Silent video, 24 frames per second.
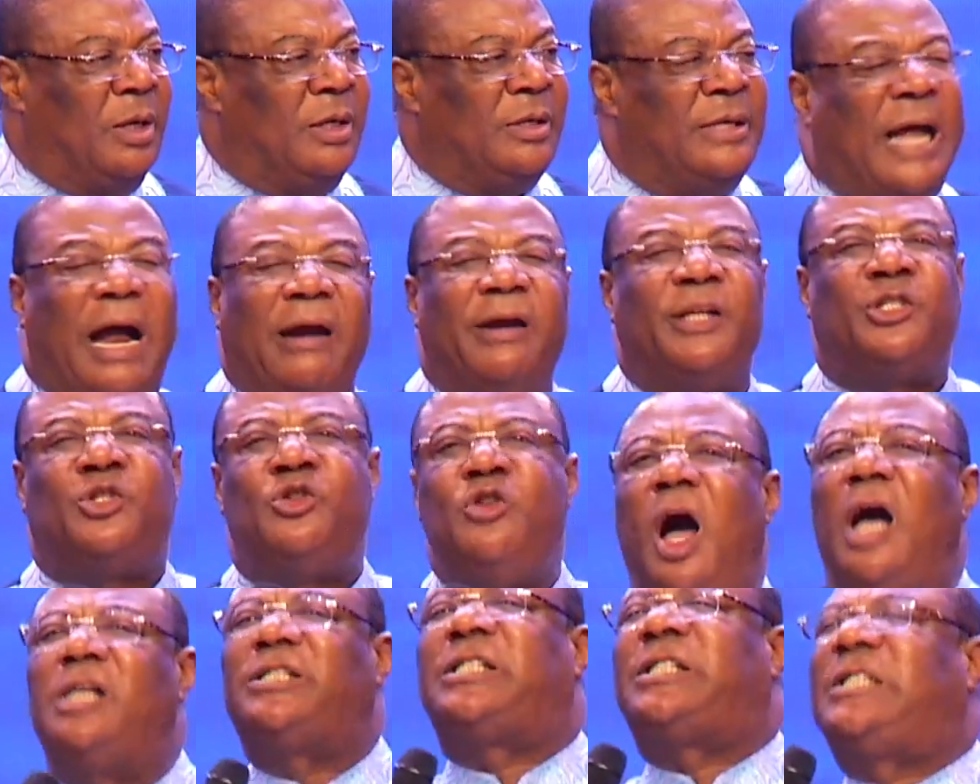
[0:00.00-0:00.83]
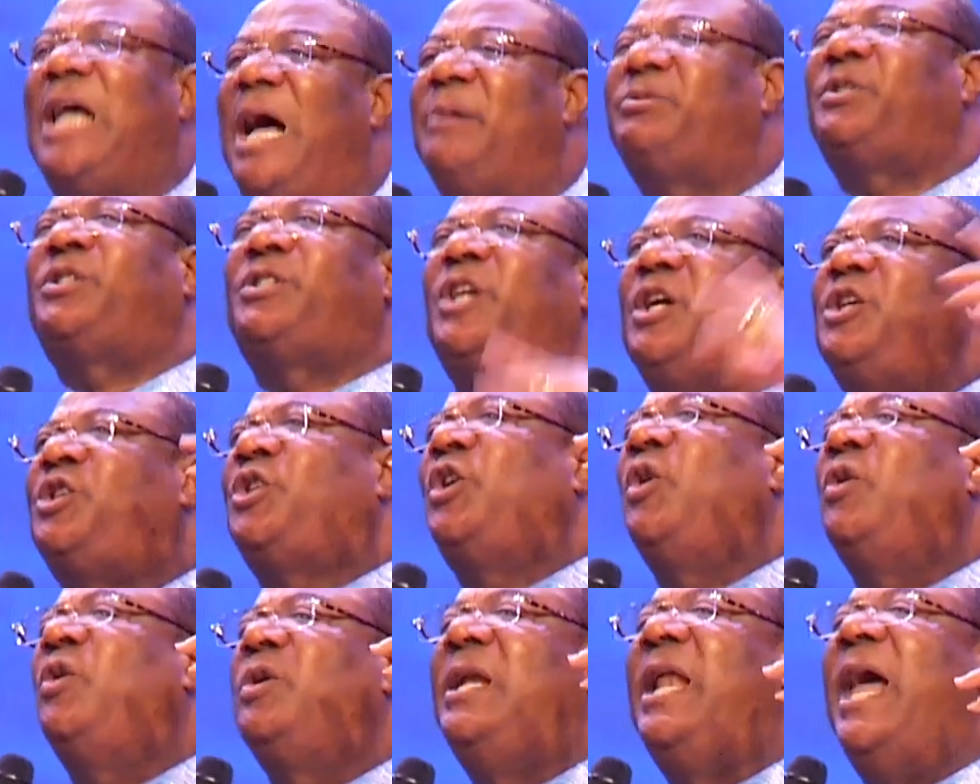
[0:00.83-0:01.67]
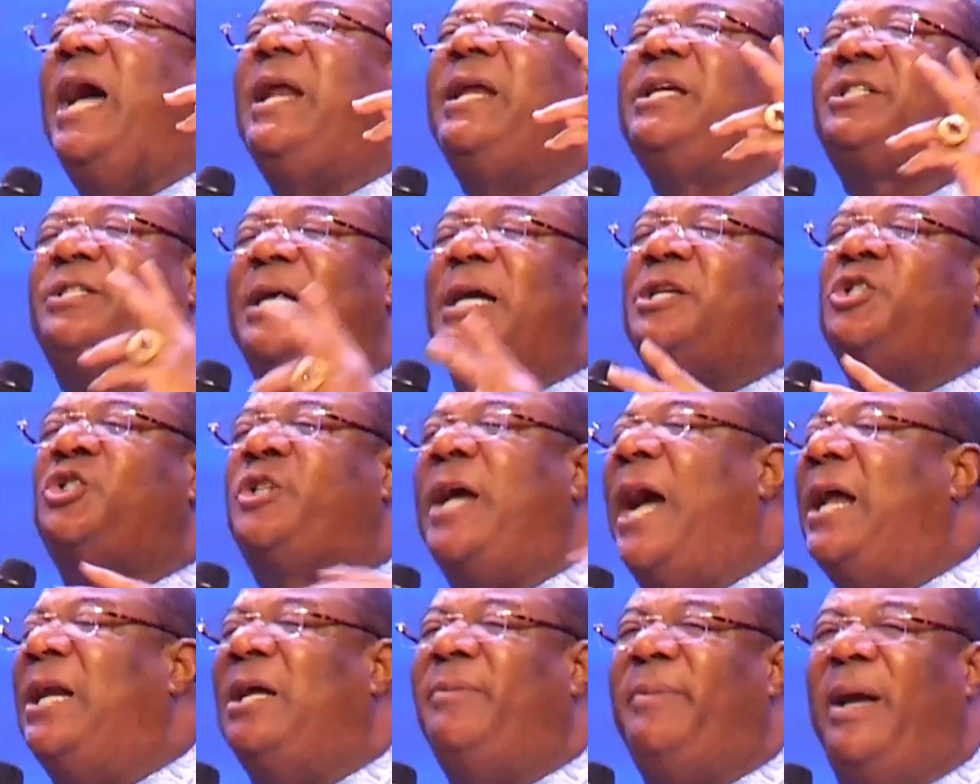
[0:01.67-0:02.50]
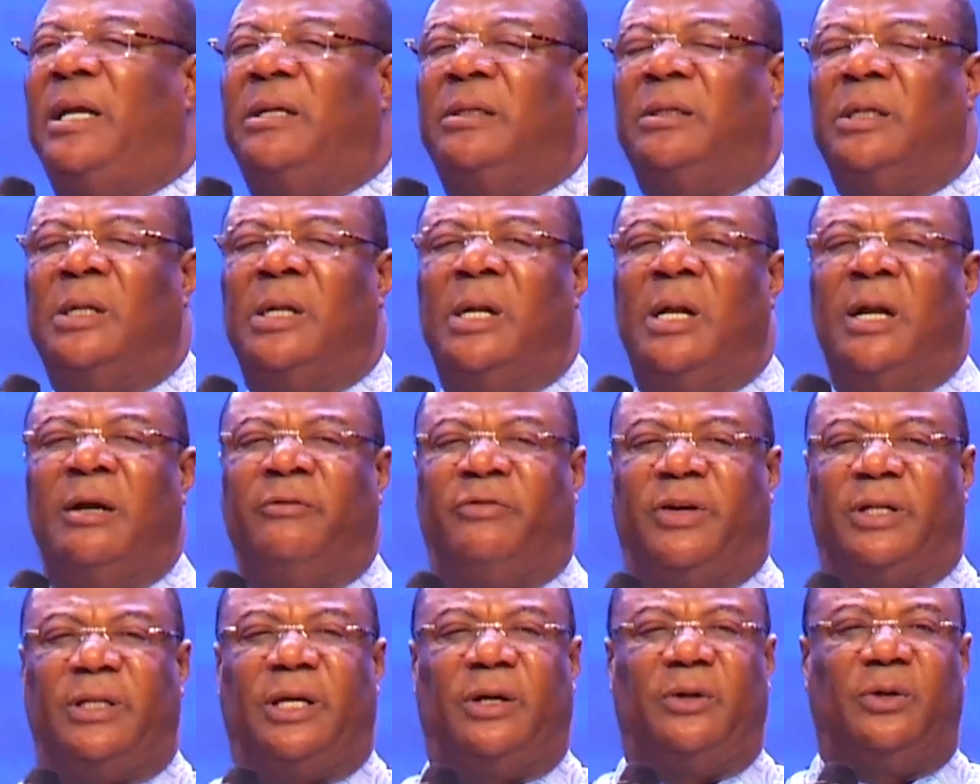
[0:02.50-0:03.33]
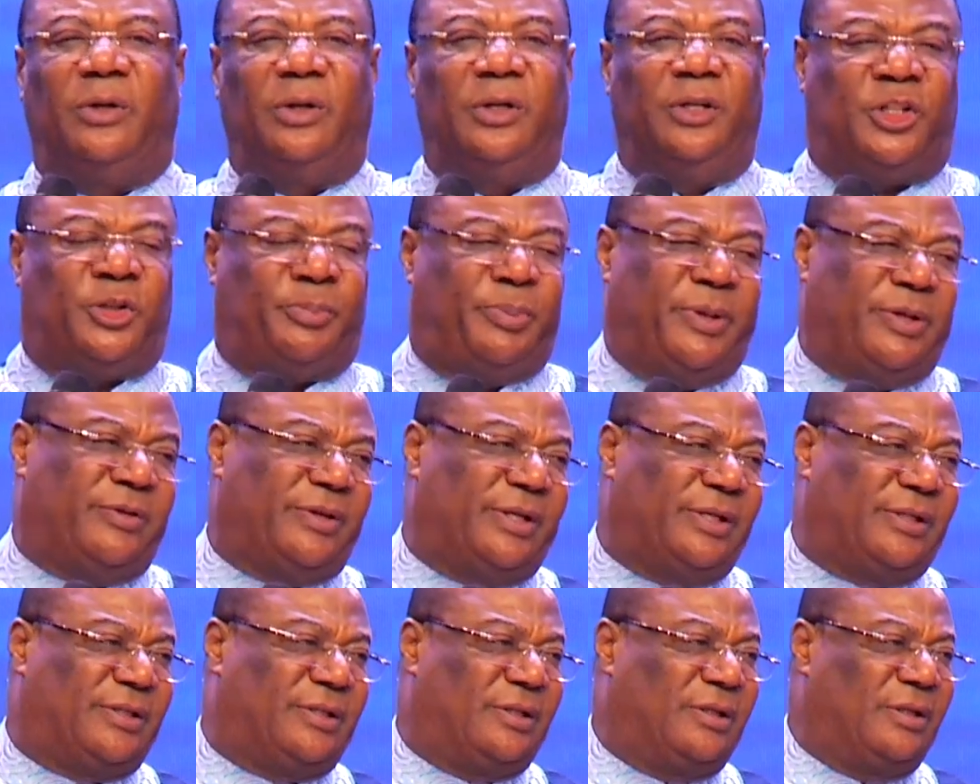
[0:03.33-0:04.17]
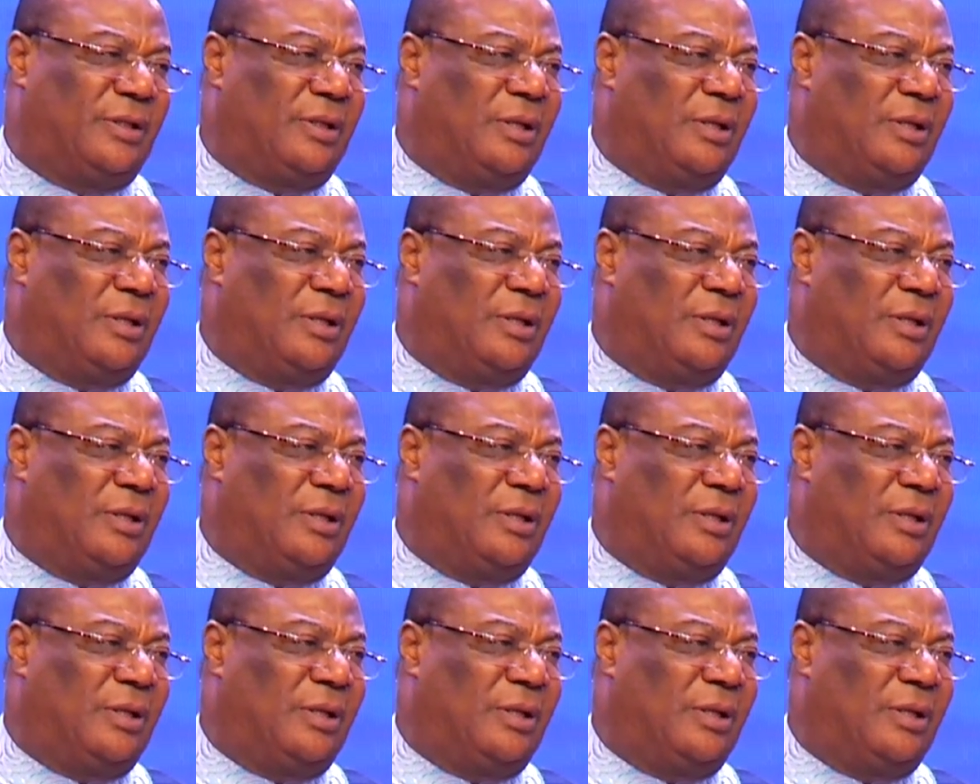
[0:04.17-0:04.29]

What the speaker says: There is no substitute, ladies and gentlemen, for the Holy Spirit.